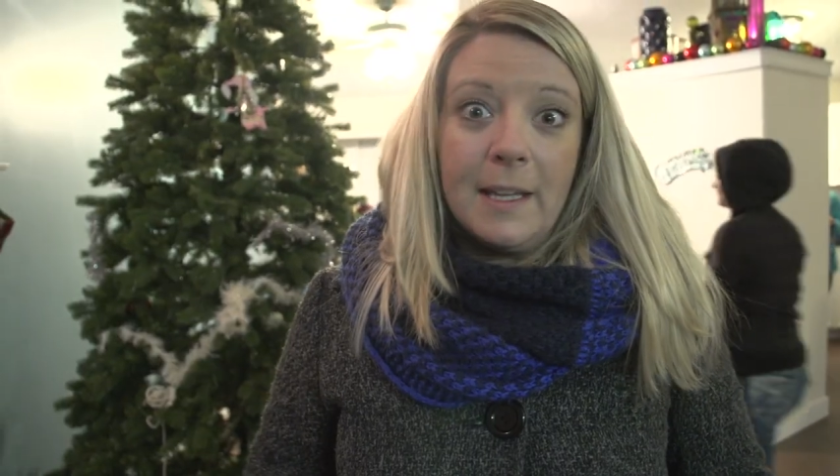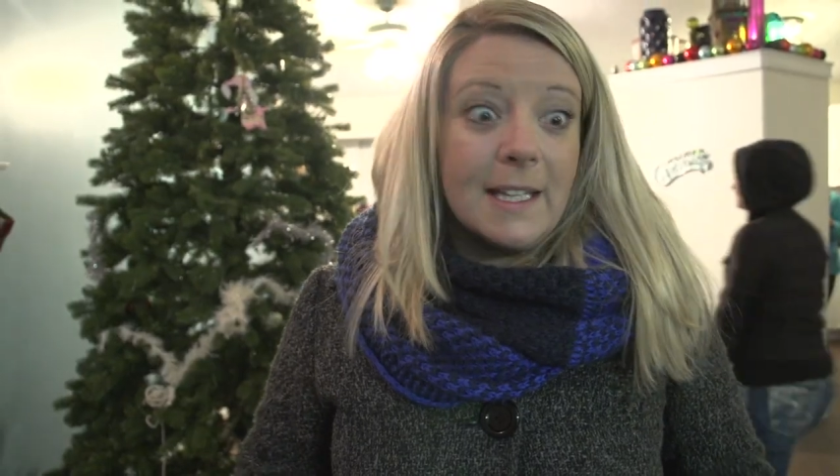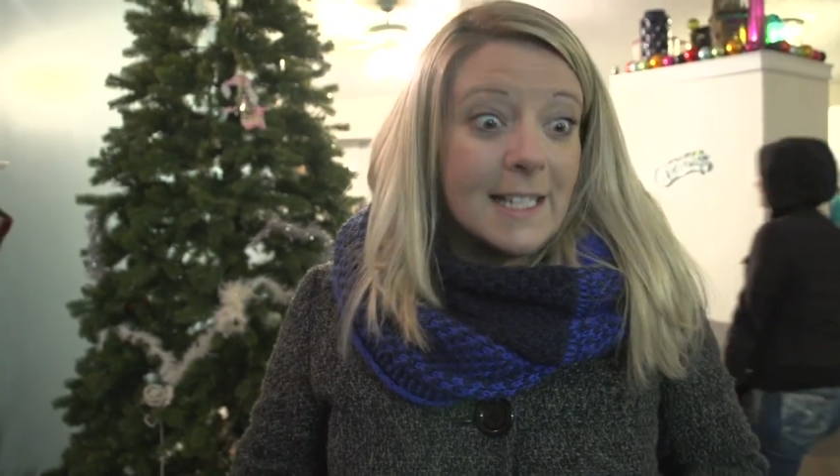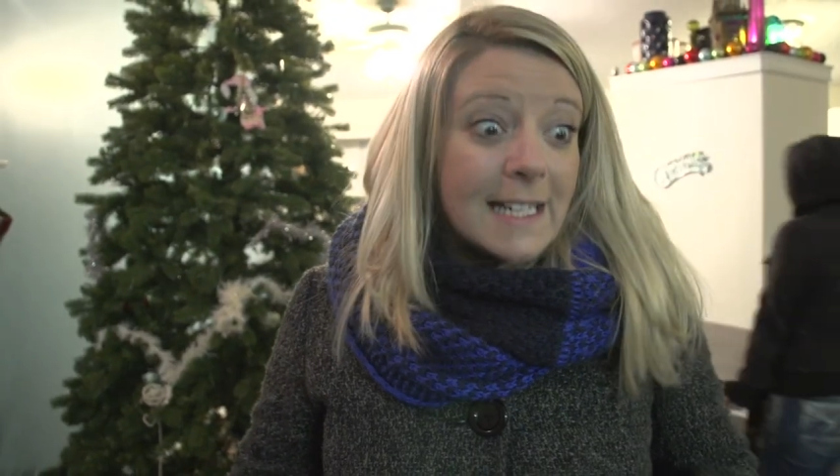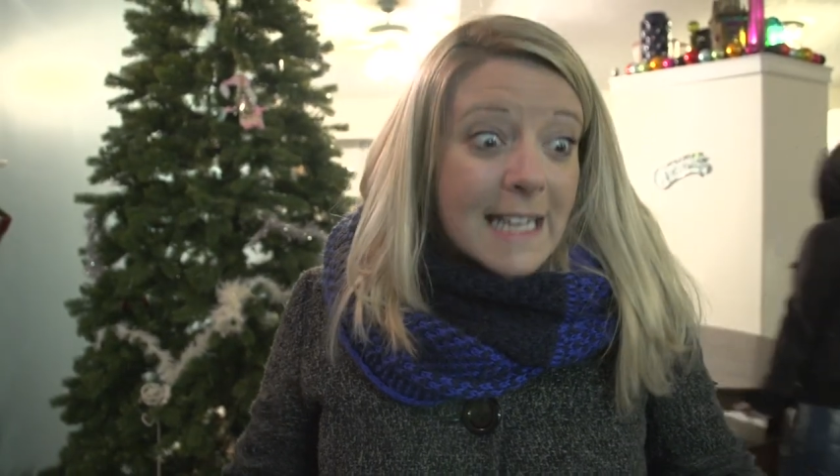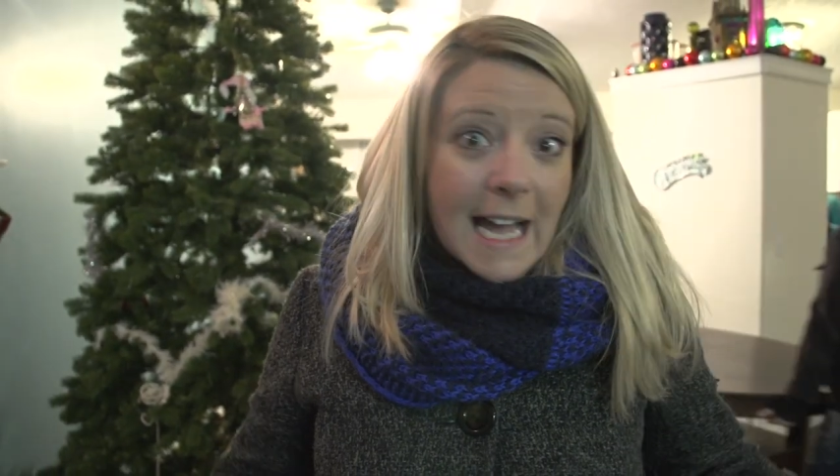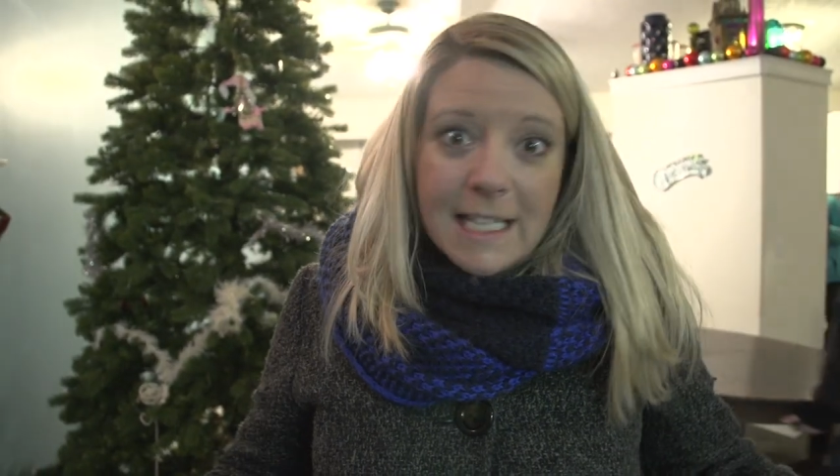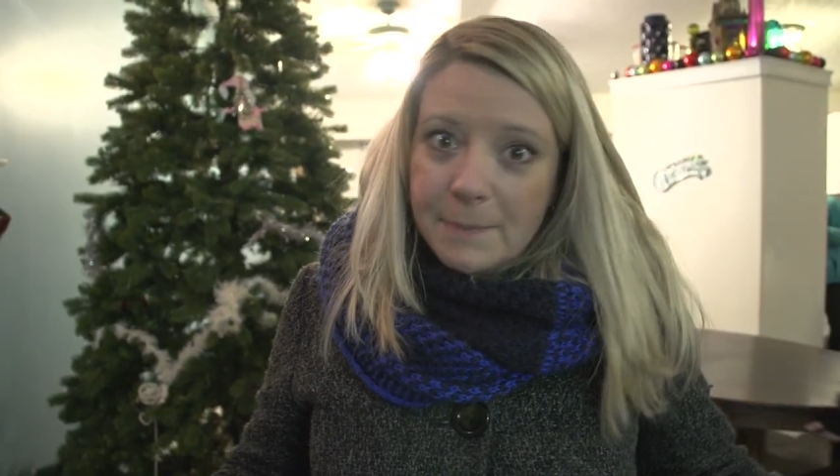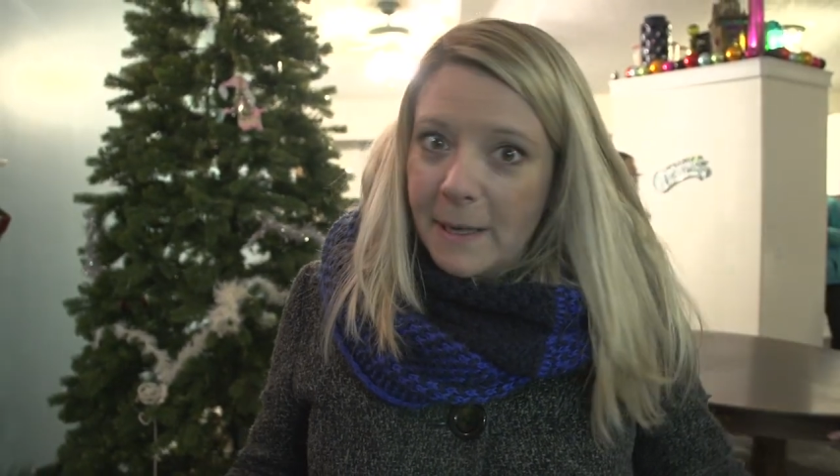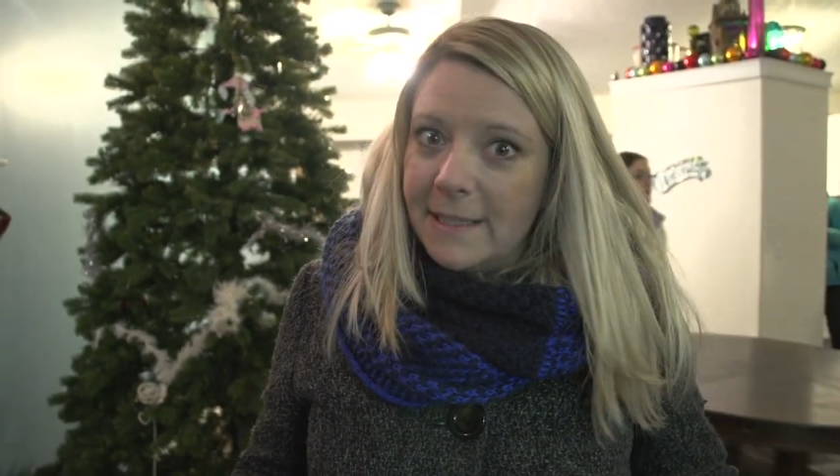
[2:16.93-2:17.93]
It's a
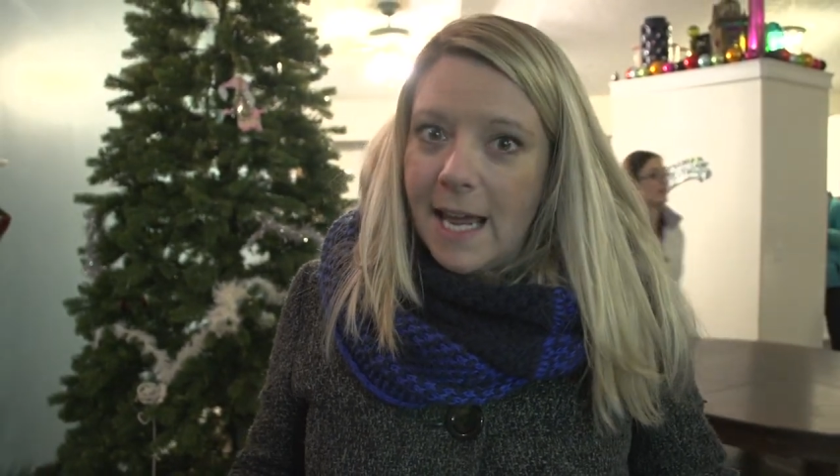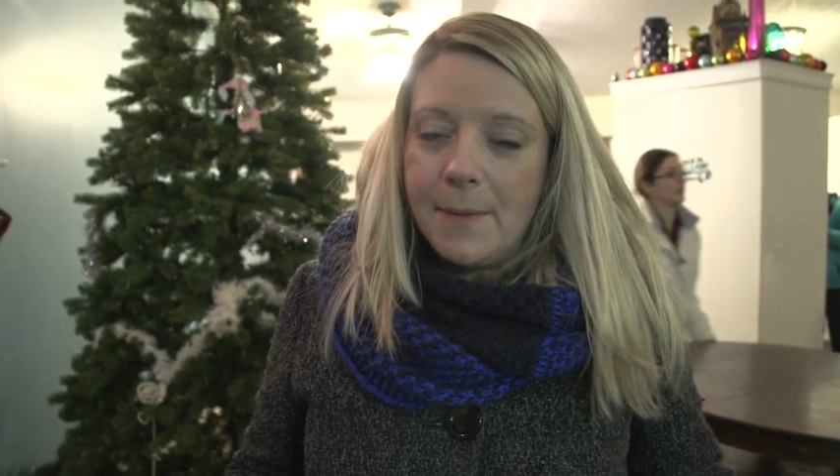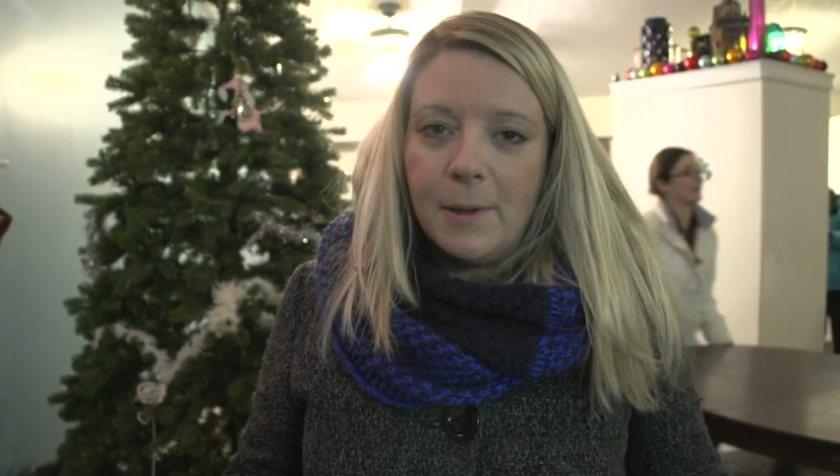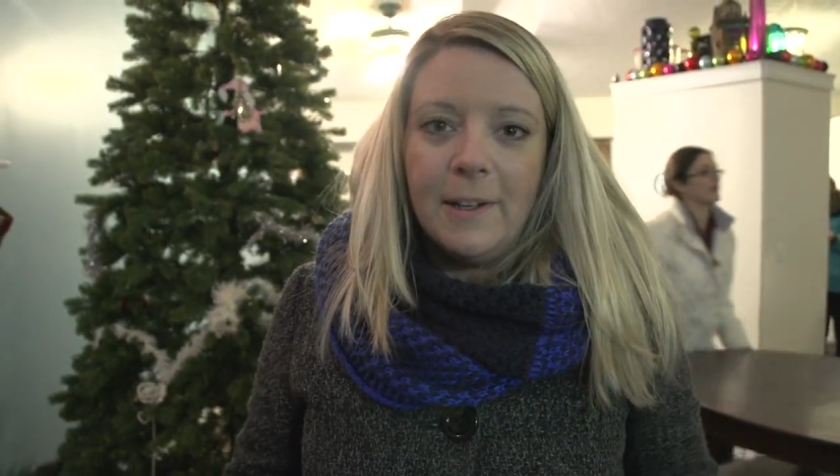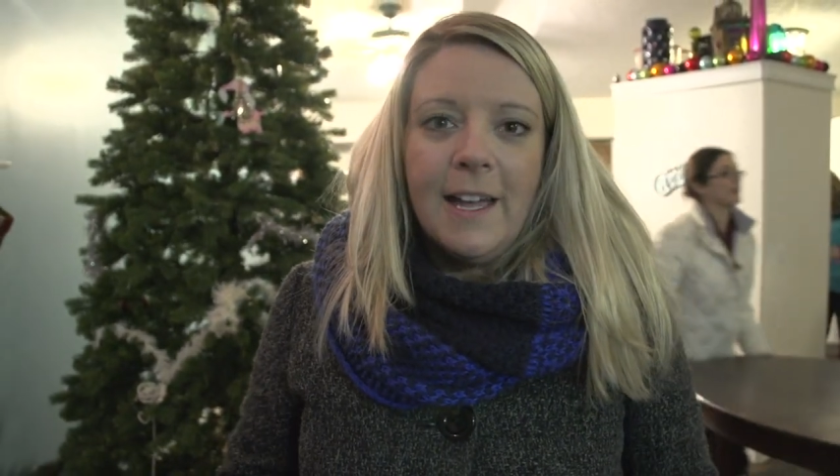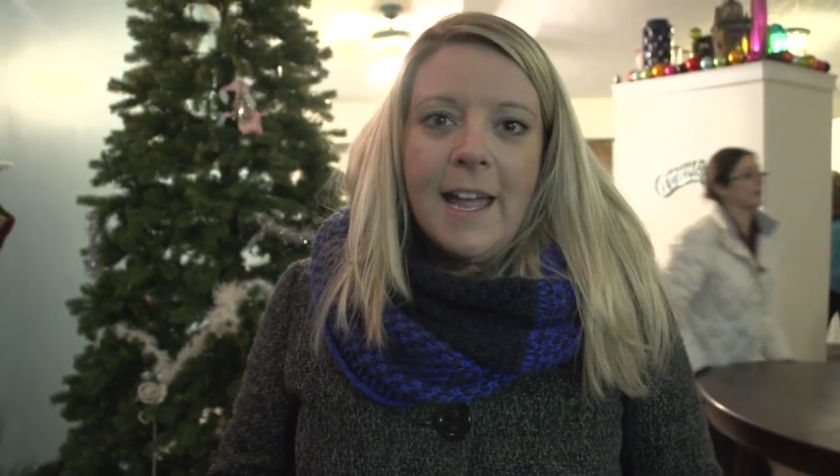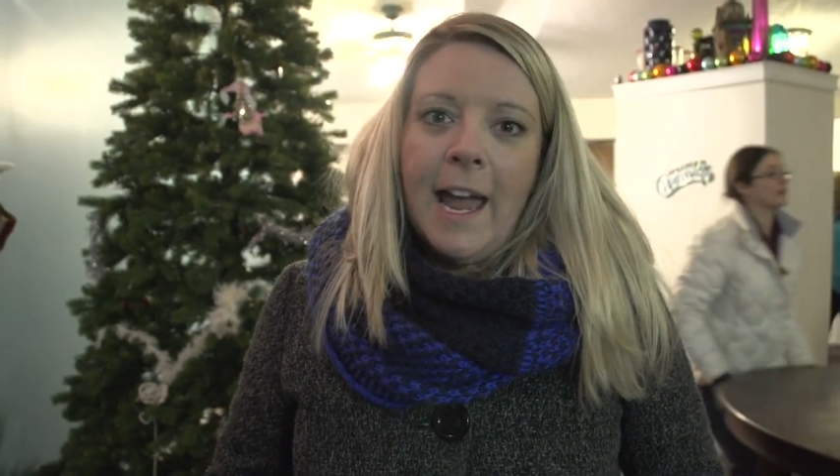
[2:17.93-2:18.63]
nice big table,